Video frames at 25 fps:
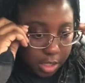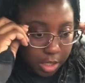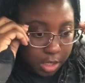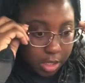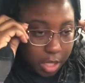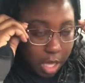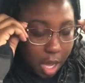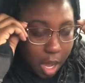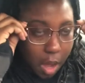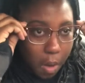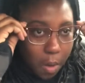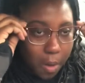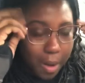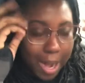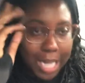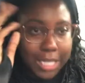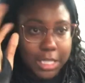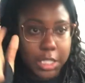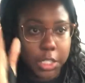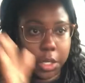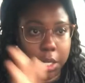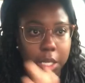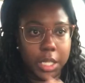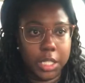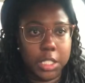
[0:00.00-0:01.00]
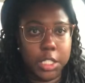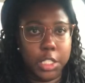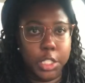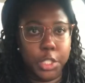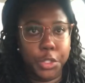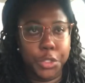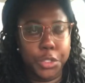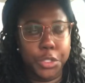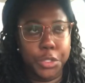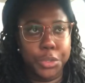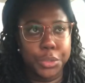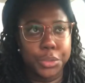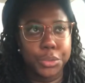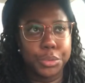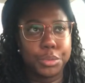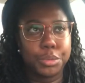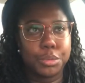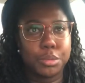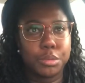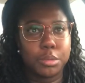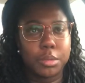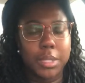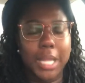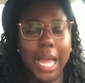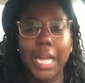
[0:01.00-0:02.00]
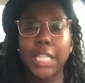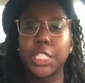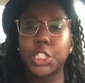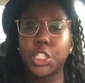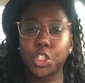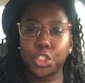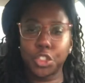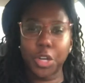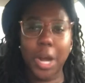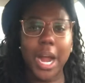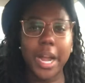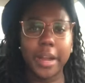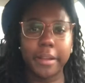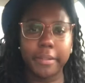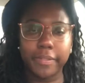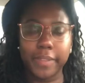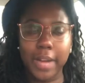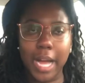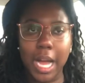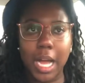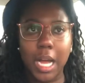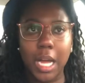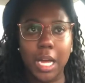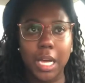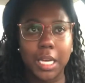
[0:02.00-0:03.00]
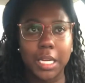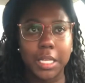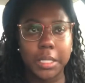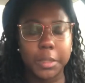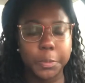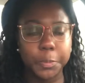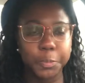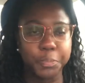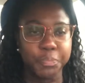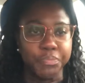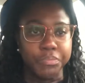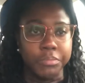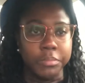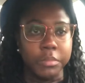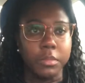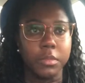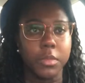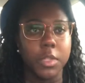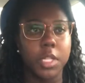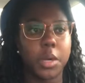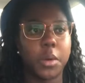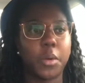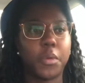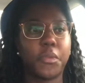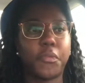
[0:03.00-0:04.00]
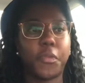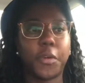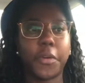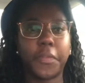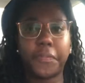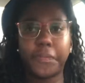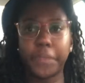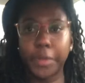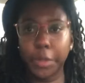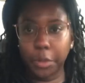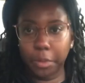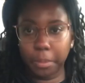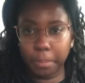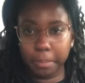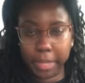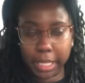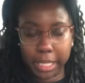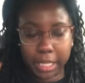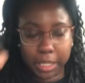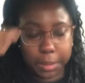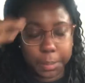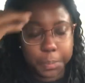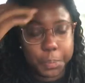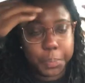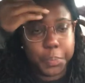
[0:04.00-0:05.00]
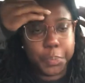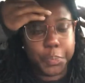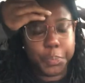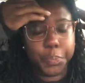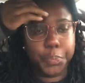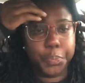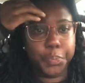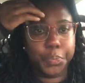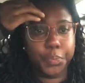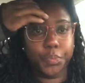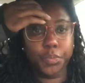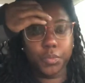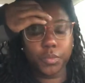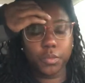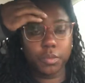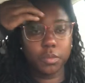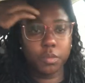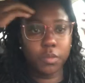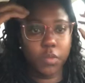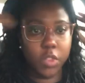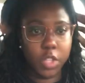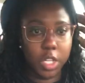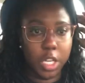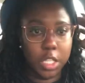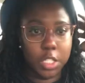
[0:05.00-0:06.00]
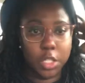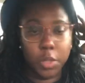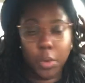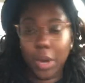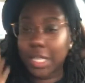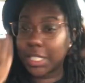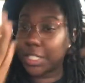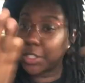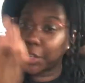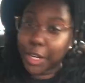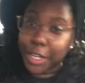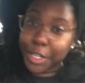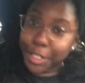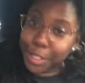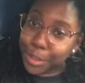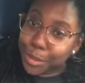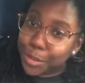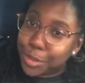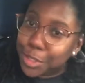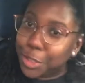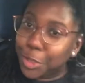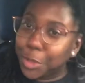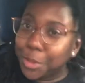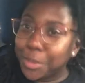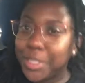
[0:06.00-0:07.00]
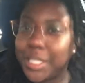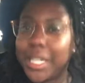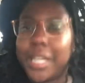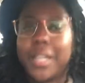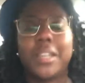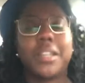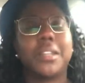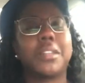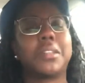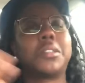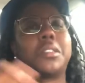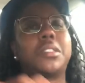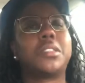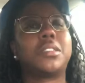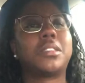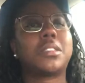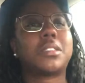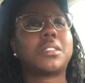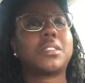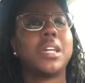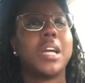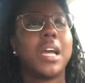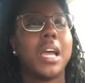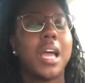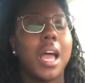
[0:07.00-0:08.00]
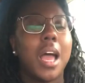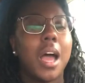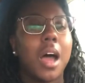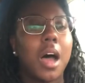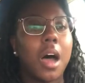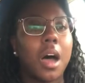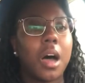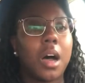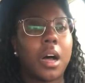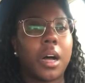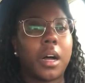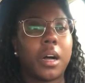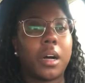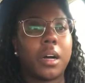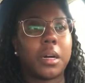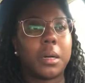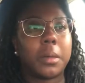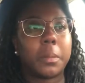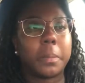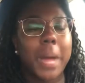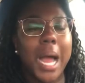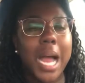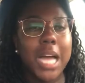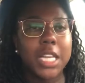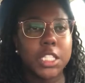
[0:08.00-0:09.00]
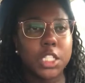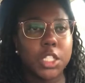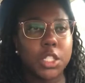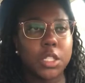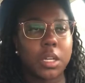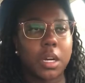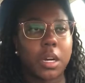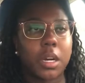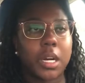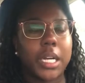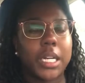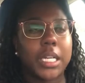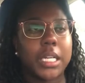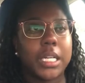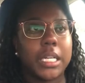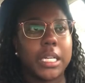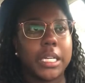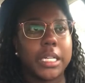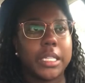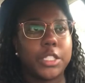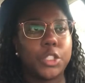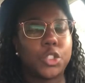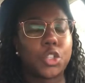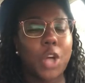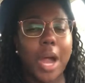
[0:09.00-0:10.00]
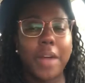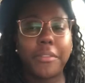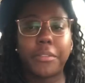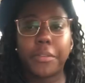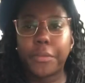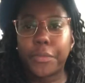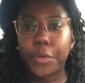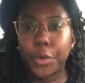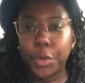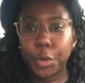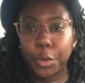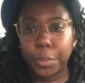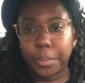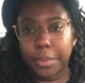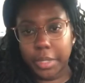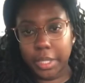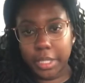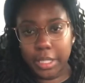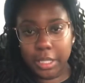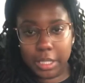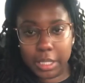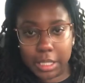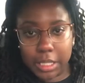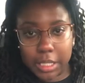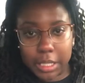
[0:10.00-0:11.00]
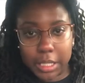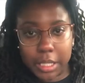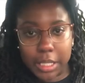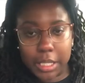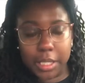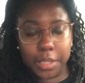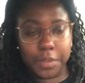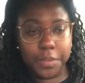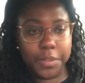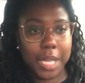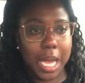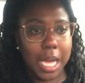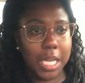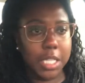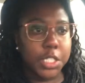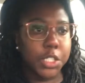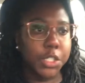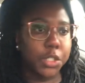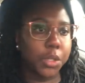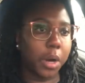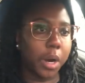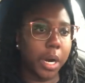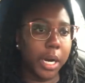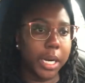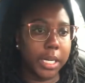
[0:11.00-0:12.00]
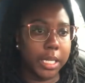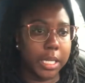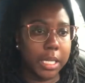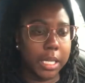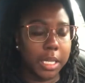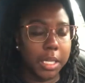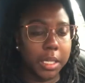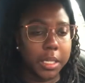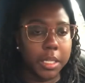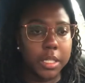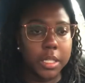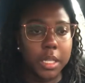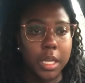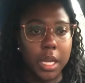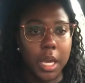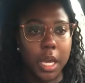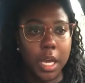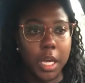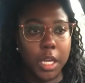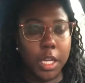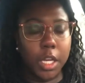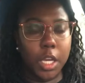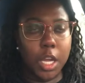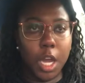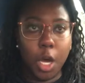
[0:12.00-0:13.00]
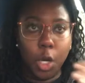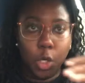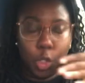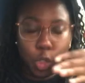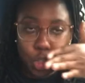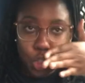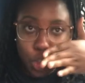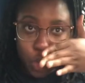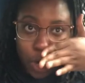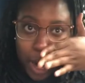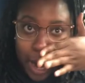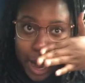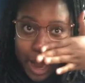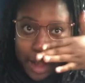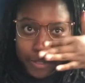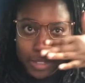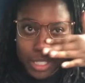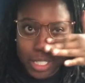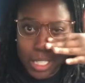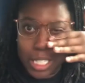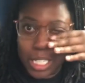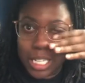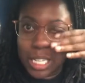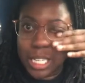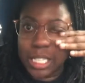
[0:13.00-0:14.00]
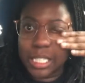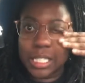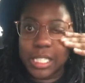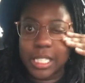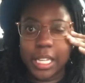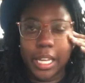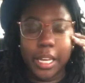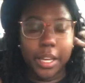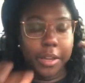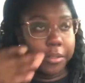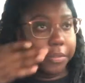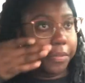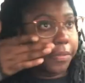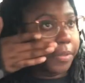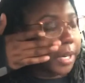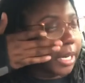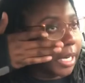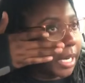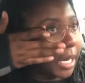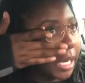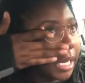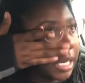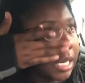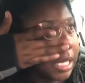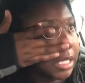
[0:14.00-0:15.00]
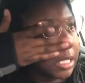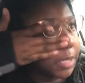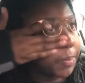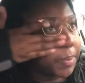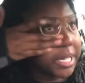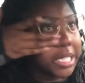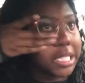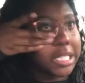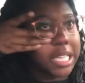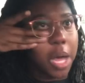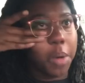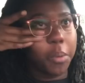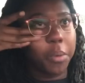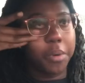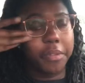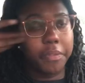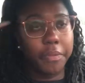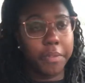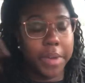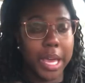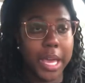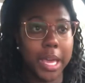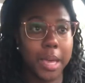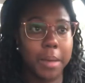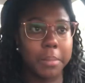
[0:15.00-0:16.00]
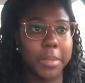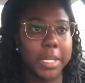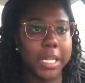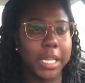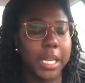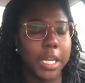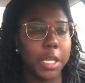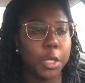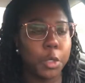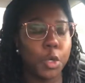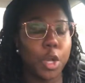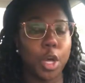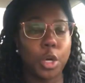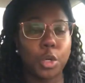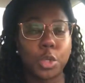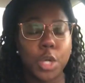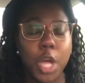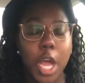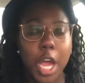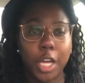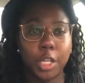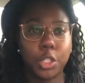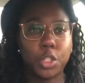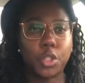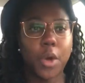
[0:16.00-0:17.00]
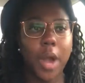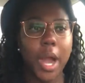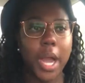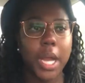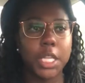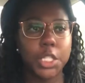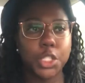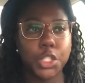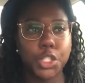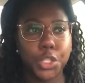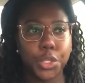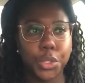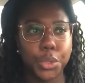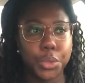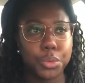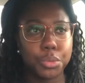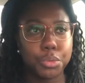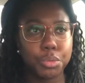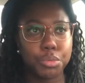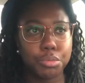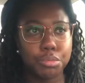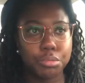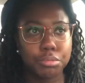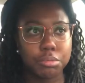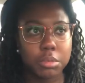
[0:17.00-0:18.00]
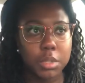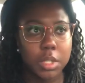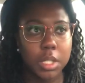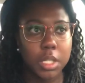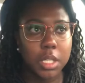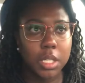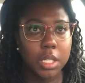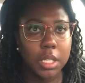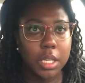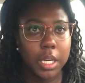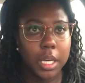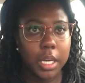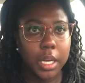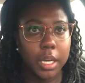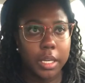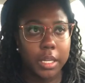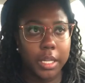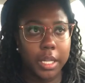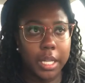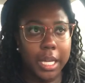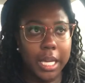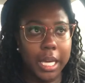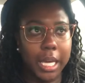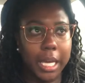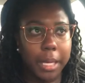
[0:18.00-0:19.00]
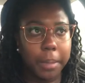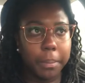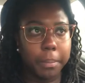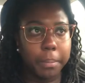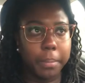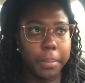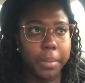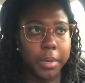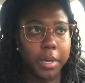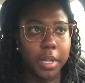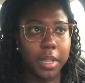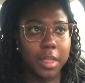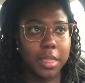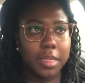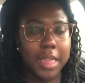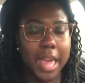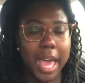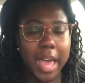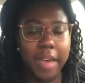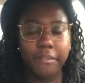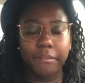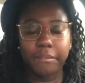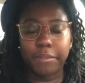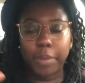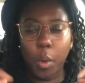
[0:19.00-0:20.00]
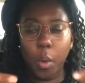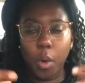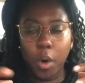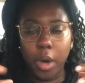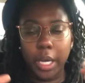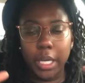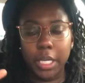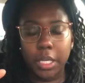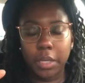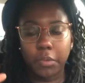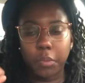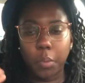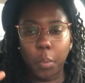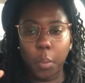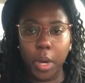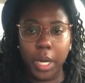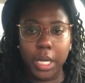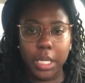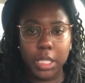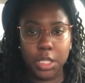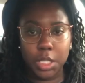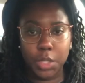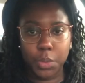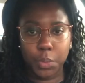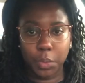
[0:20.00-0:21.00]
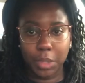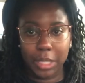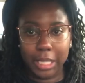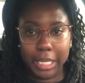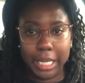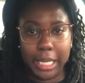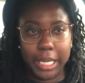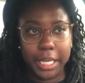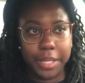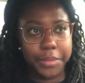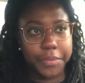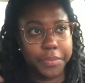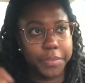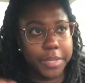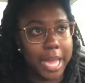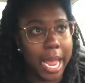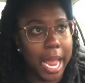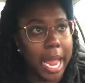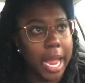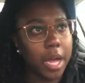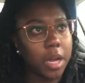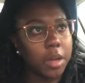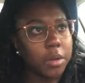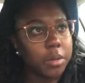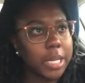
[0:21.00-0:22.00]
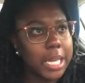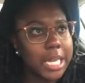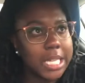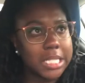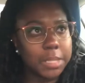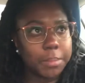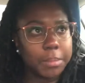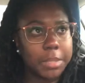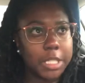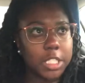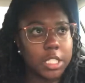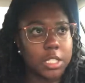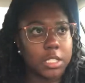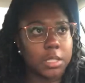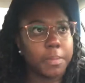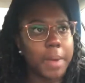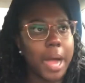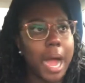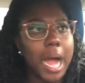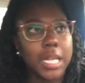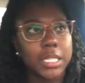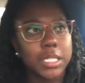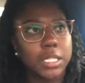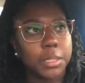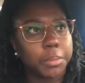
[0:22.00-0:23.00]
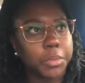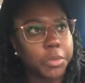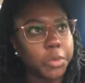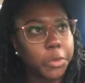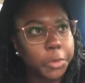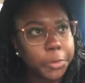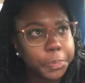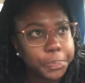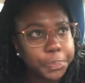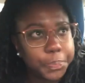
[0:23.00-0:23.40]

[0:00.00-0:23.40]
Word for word: So I started to do, like, to try to find fulfillment. So I started a YouTube channel. Um, I started driving for Uber and Lyft. I started, you know, traveling, seeing friends, spending time with family, you know, trying to keep that void of wanting to leave down as much as possible.